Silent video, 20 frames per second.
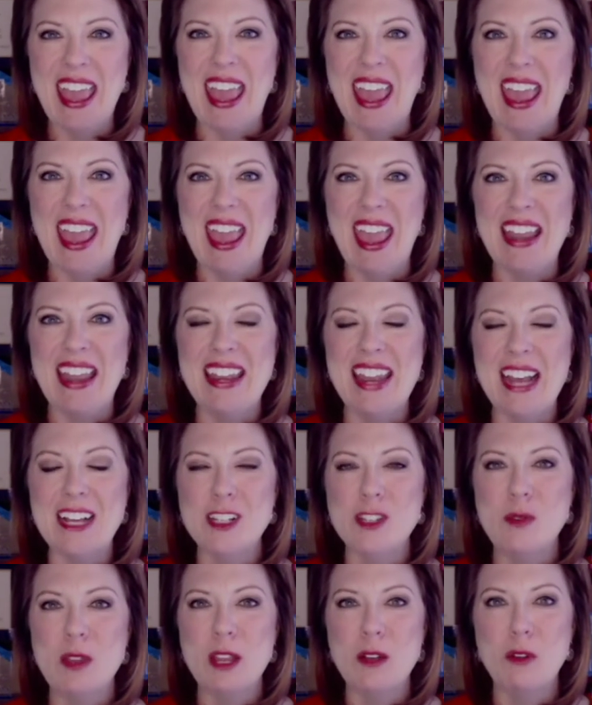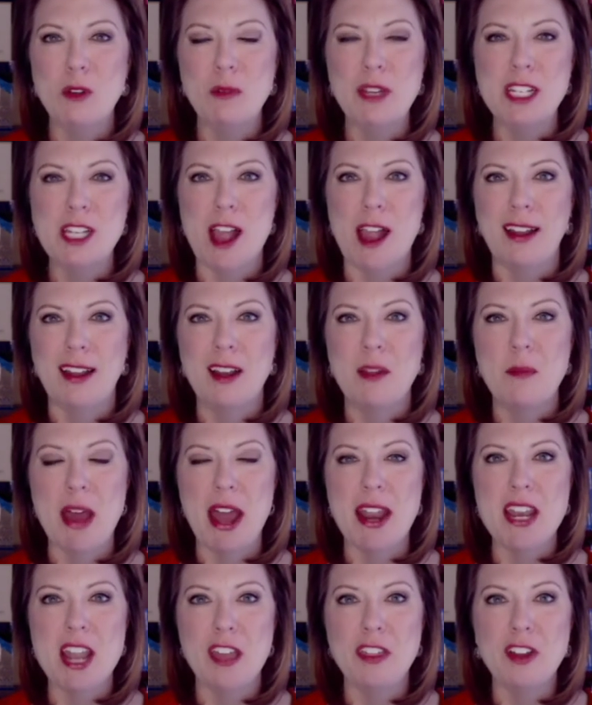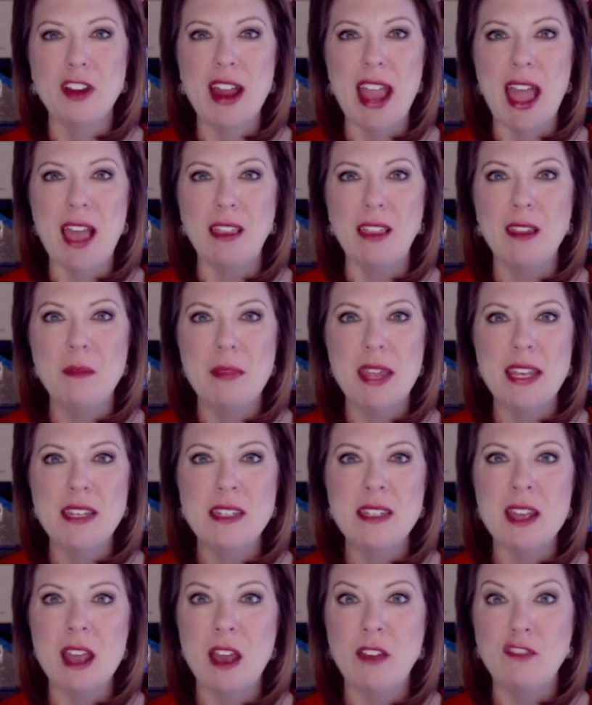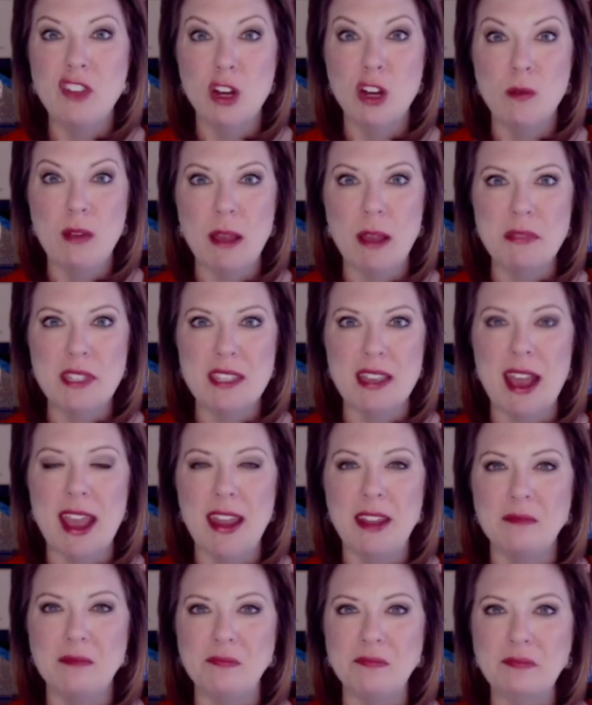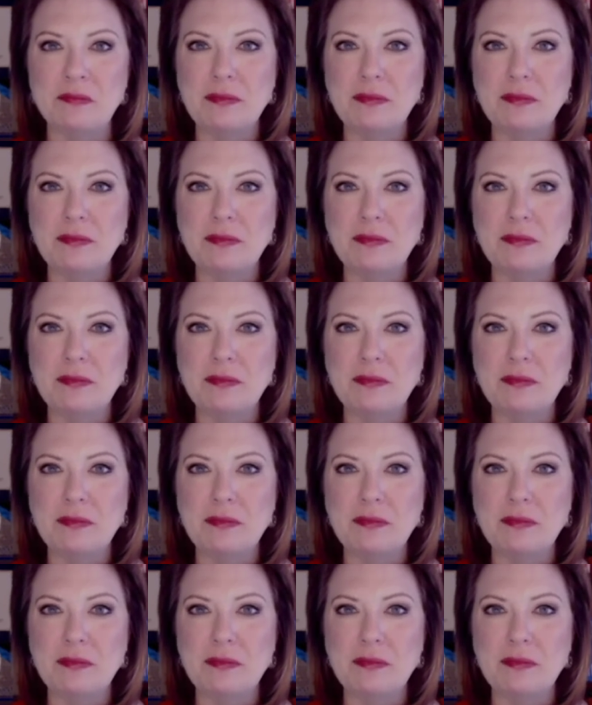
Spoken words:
And next week, we'll be talking about another element of your website.